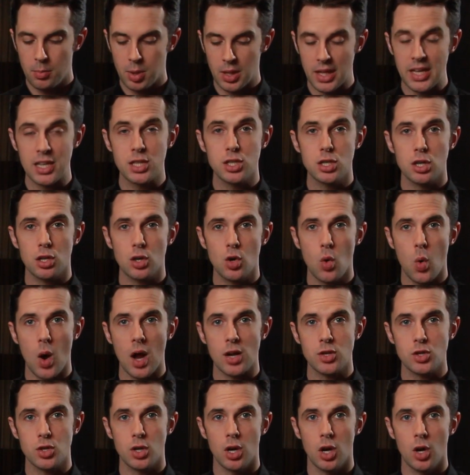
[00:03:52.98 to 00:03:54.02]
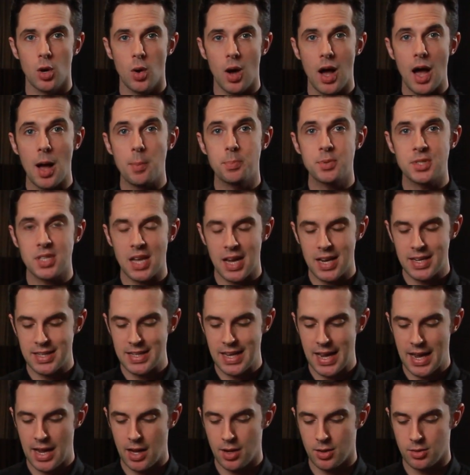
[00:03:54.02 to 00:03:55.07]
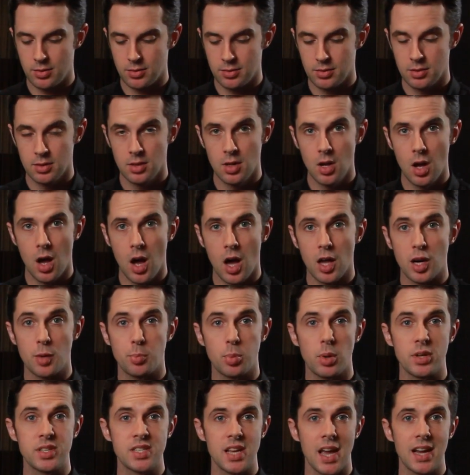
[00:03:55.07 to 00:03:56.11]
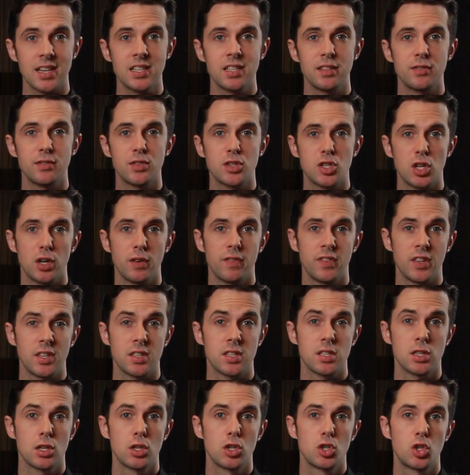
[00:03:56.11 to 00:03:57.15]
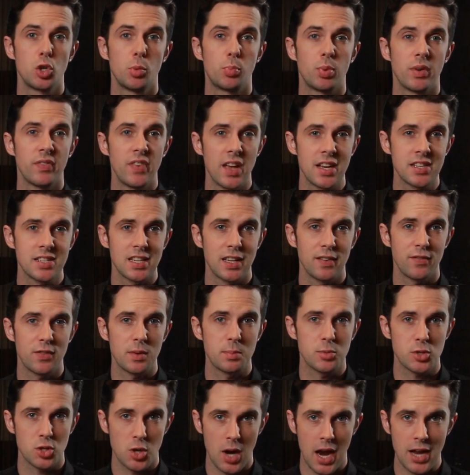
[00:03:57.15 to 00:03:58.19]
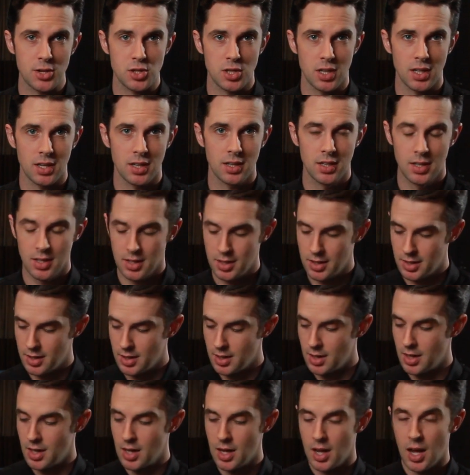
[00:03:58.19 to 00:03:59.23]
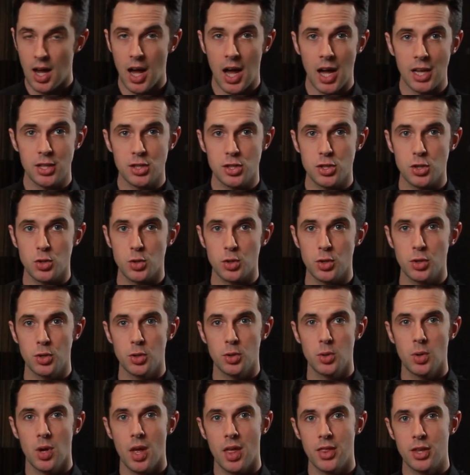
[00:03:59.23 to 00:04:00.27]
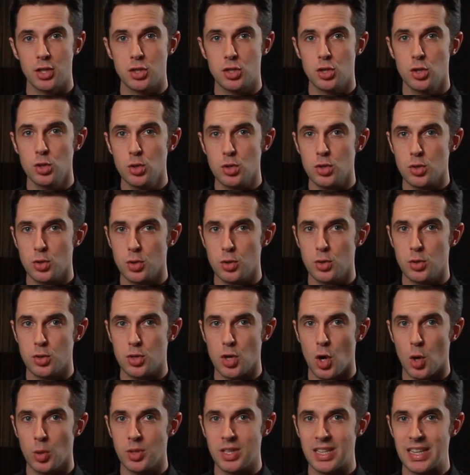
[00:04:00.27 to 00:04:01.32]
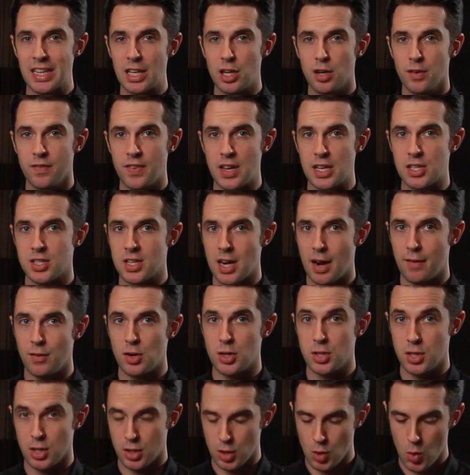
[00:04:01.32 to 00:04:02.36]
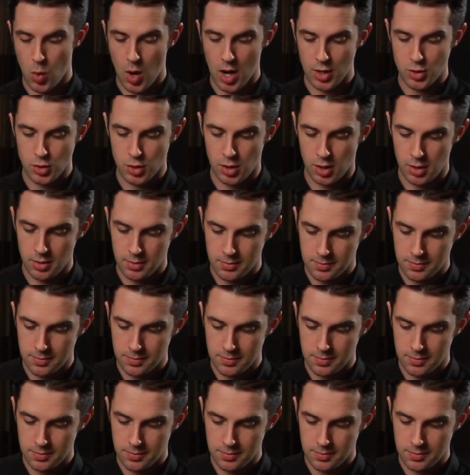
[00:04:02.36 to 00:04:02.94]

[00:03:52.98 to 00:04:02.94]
Place your Quattro upside down on a protective surface to prevent it from scratching. Unscrew the two screws holding the interface cover to the Quattro.